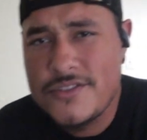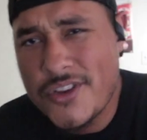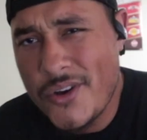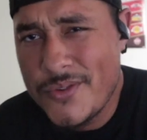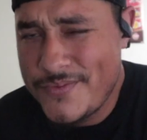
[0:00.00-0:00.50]

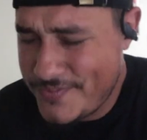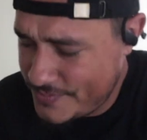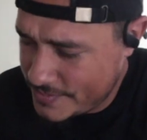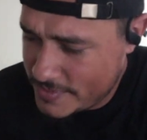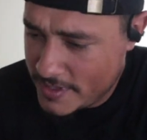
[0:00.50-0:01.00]
so
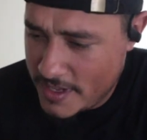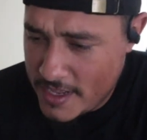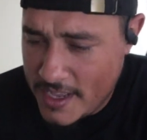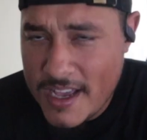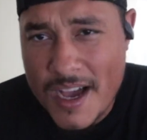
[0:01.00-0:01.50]

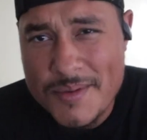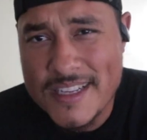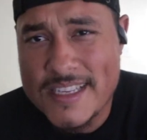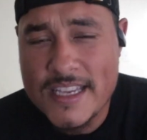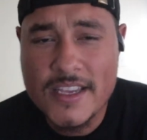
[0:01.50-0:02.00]
I'm
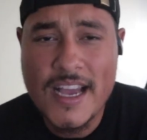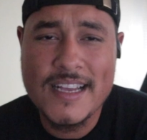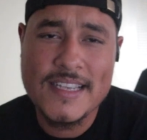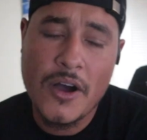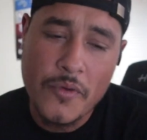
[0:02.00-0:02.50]
gonna take you
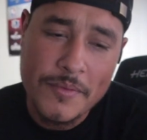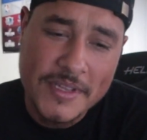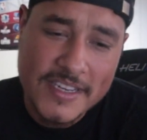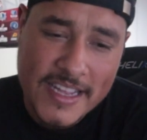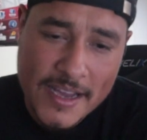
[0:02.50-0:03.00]
guys out with
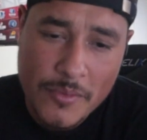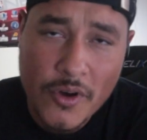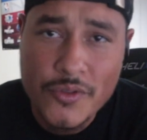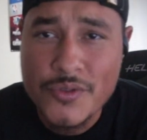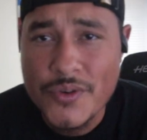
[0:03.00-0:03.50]
me today. I'm gonna
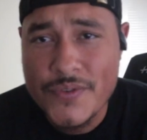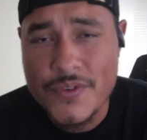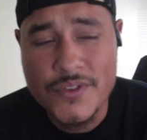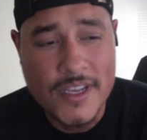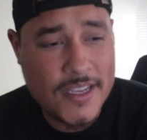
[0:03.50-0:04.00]
go do a
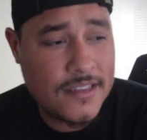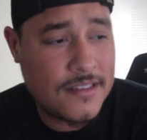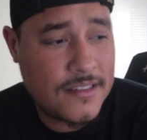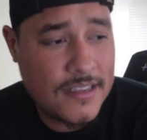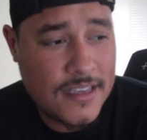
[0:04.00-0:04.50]
few things.